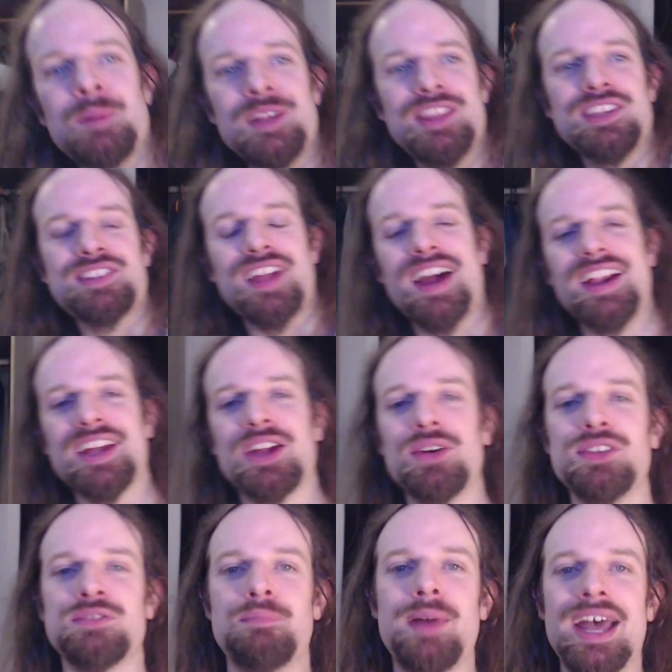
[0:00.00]
but this kind of
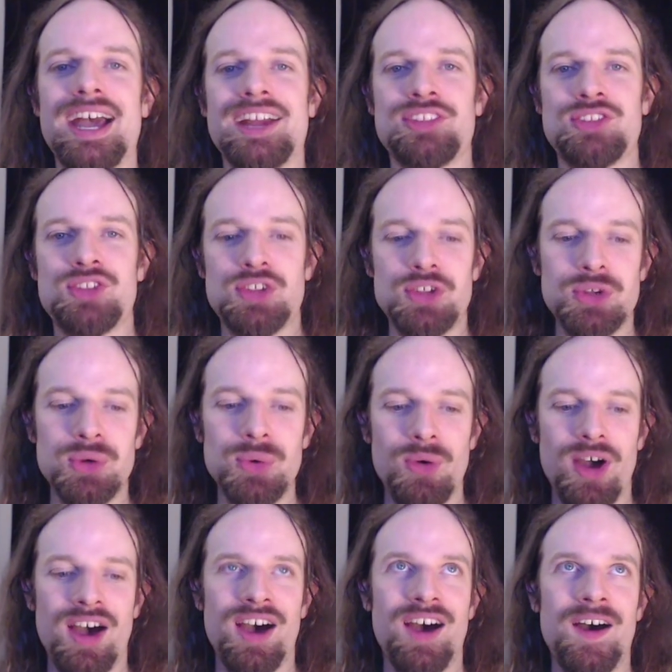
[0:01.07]
goes back
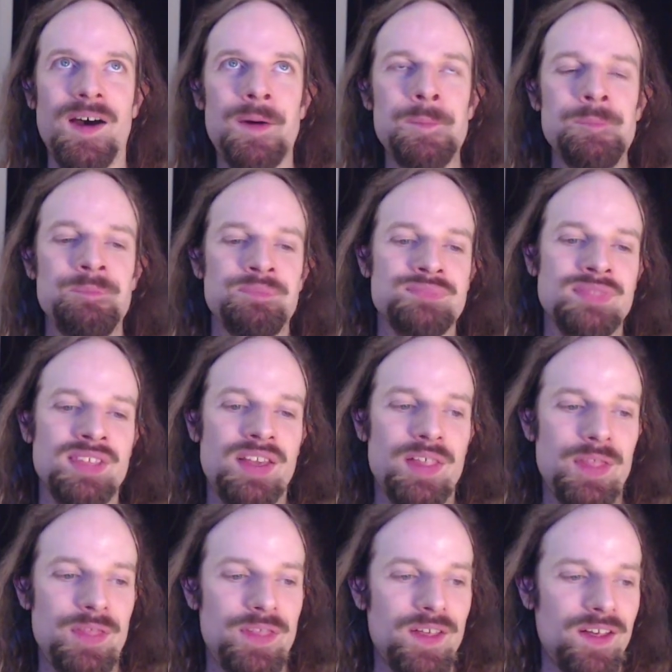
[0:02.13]
to
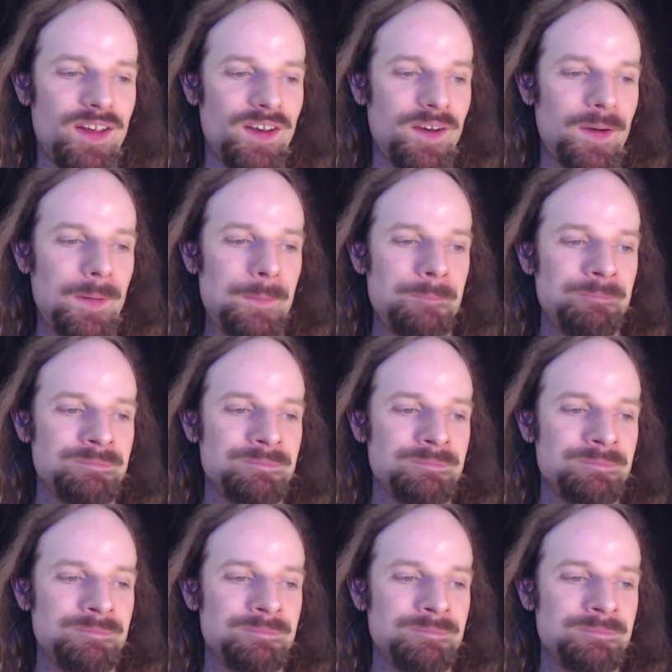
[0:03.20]
the